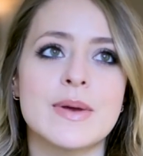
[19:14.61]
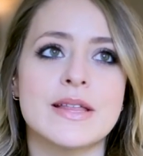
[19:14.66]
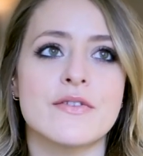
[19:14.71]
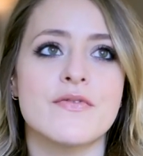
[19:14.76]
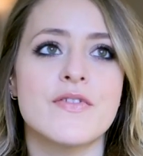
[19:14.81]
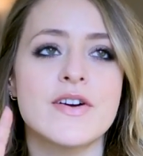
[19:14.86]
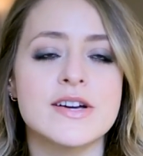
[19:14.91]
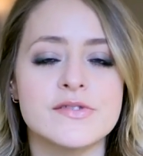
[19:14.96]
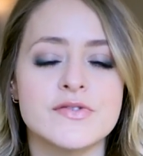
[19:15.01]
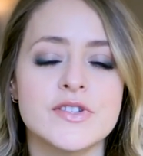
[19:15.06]
me the
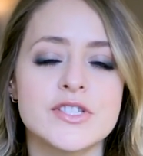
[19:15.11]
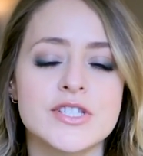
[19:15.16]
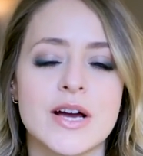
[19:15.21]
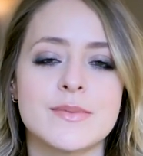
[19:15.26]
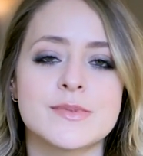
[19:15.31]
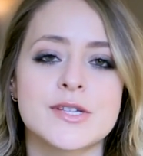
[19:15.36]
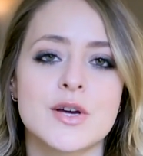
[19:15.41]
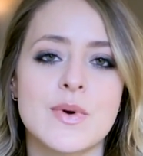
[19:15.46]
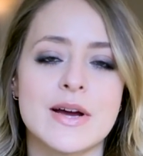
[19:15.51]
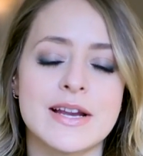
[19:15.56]
first few
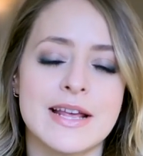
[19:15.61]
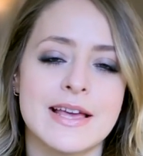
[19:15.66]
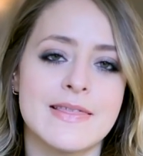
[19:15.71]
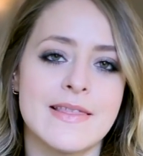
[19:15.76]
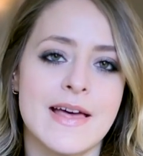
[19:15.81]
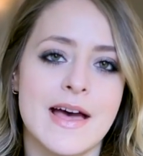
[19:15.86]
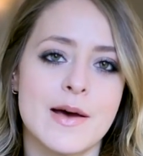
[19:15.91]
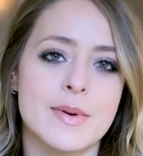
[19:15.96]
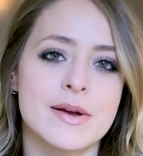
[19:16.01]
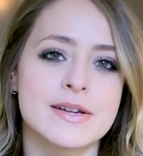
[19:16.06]
times I went
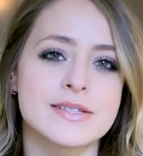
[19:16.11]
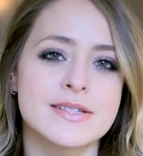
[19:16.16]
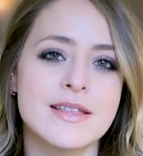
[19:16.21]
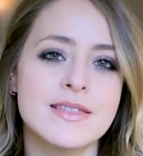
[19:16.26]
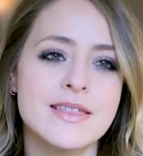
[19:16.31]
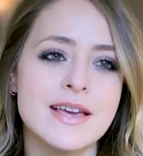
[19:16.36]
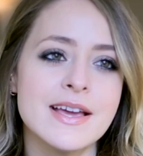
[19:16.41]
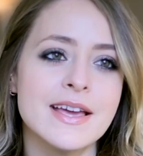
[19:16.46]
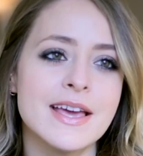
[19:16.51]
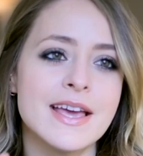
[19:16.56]
in there because I
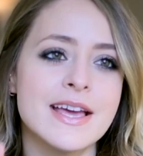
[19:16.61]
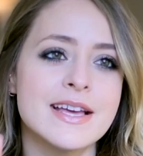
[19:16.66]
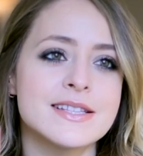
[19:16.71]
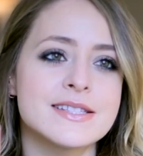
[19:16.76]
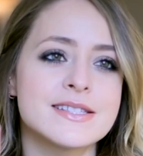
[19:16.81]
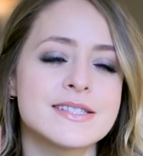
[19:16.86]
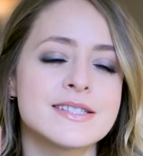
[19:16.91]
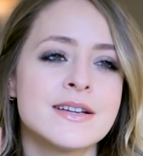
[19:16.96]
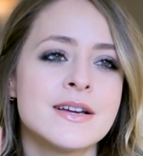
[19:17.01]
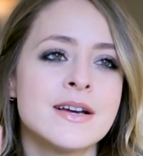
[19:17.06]
think
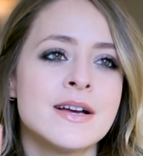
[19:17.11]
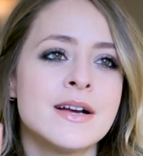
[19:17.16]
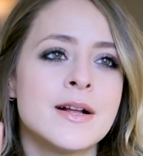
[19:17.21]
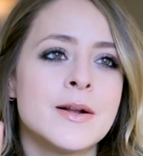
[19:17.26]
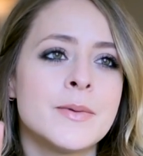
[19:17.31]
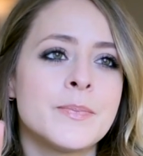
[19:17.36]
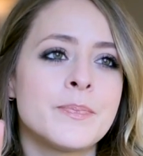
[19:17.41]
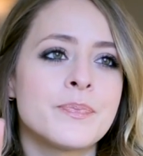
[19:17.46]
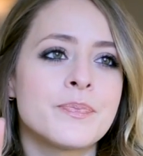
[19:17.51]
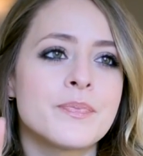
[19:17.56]
it's
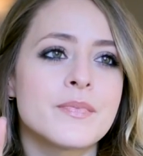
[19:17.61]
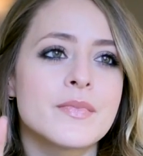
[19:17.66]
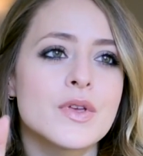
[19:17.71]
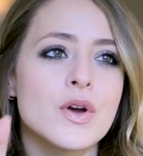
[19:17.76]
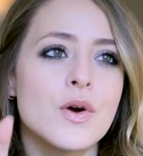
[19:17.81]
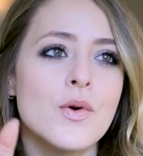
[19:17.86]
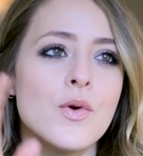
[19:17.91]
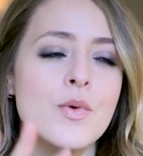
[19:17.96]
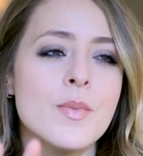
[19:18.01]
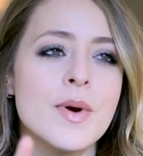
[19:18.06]

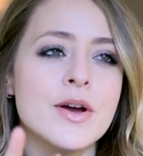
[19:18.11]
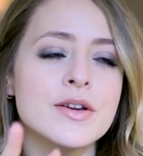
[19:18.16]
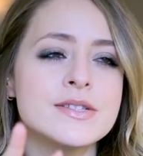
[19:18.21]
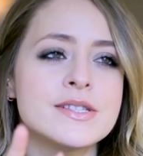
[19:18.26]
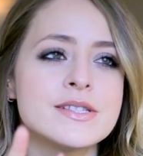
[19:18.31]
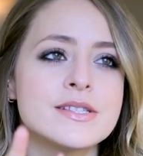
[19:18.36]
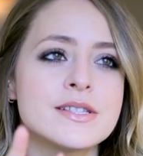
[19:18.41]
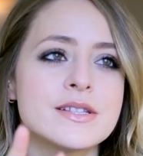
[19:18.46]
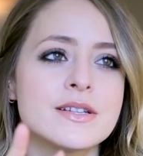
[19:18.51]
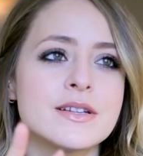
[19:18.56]

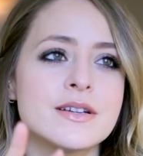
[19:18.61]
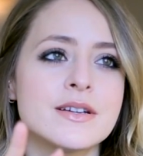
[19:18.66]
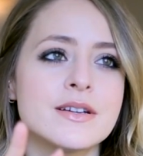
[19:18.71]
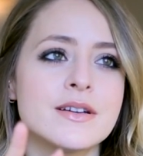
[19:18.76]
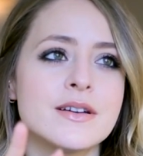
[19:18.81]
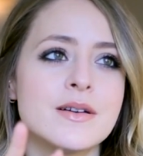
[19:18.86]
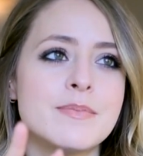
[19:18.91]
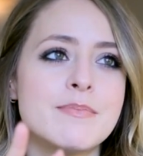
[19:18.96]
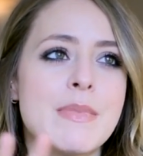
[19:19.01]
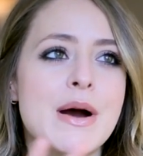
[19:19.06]
almost
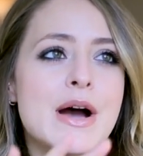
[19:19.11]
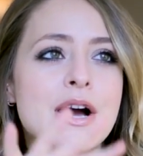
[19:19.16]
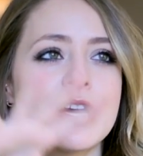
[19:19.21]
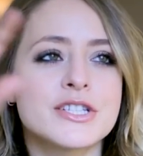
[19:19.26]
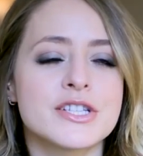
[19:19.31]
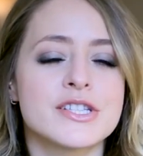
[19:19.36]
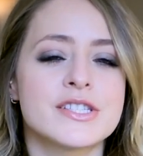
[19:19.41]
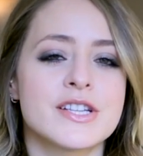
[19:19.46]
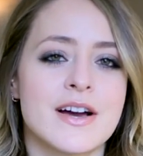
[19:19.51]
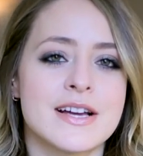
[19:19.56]

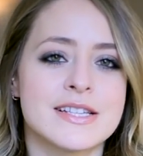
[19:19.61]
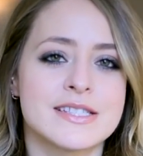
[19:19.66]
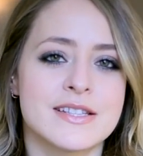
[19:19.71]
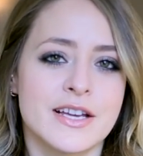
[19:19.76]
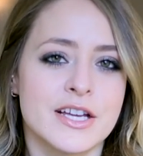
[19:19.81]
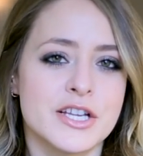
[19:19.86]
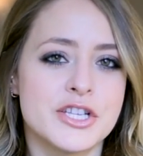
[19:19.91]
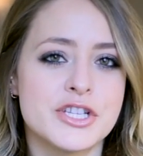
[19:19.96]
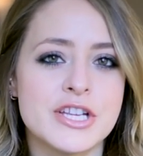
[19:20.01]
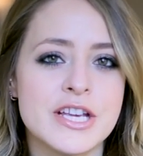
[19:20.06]
merchandise
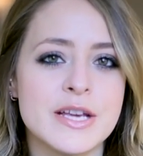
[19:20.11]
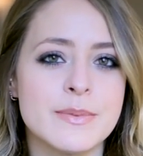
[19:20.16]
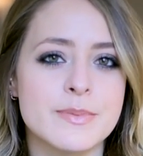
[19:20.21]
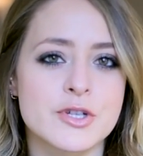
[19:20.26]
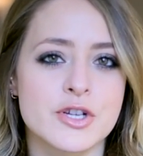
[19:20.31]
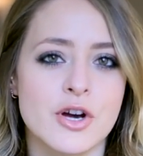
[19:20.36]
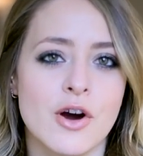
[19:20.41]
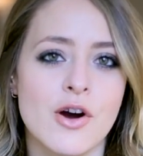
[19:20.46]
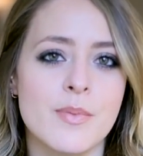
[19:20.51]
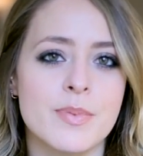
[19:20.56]
like a cheap
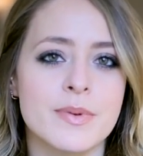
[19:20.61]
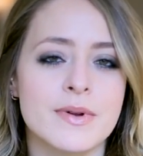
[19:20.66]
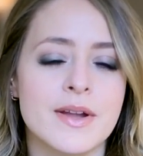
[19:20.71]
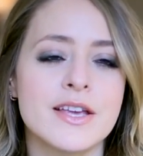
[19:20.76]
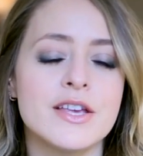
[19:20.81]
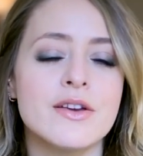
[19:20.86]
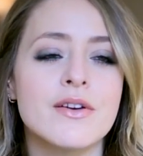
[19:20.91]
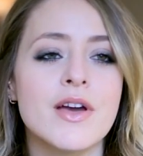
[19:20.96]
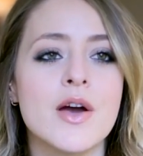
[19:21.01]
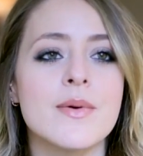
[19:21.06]
shop.
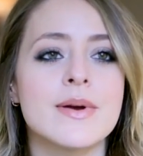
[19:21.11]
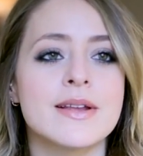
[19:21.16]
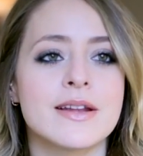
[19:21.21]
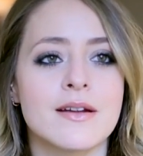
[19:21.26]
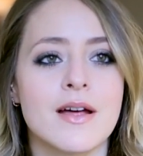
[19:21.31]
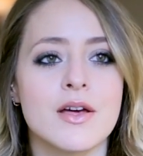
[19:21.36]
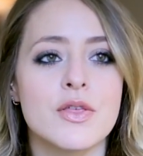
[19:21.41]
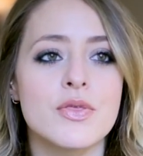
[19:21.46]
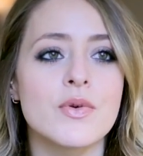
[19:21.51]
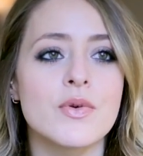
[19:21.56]
Like you go in and I